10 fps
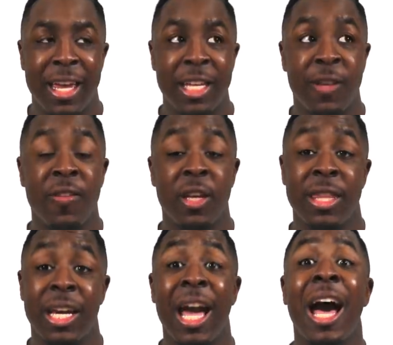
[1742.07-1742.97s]
is
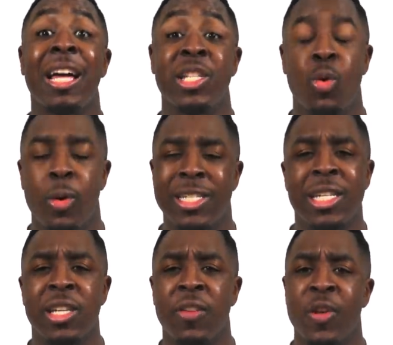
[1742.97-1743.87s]
feeling the
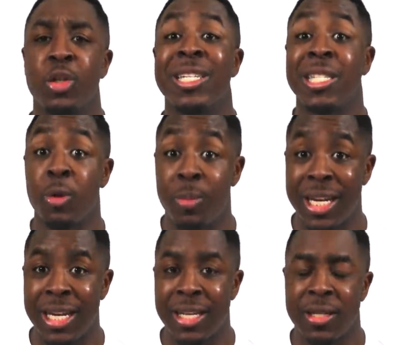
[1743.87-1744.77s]
consequences of your
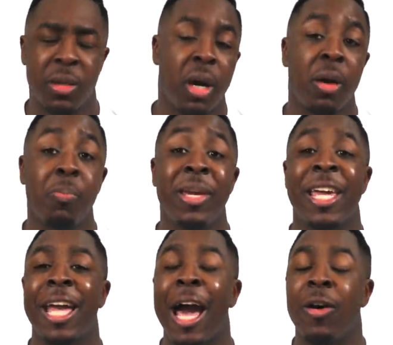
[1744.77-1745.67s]
disobedience, um,
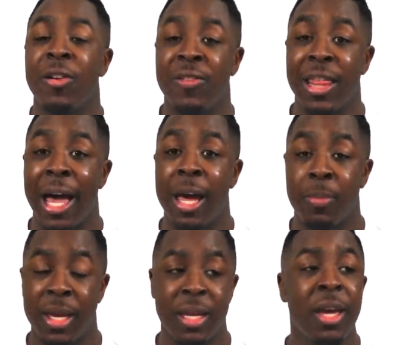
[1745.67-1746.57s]
being out of
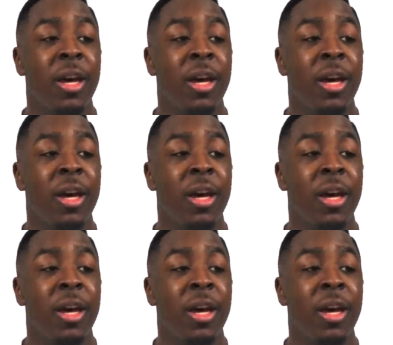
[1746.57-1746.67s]
alignment.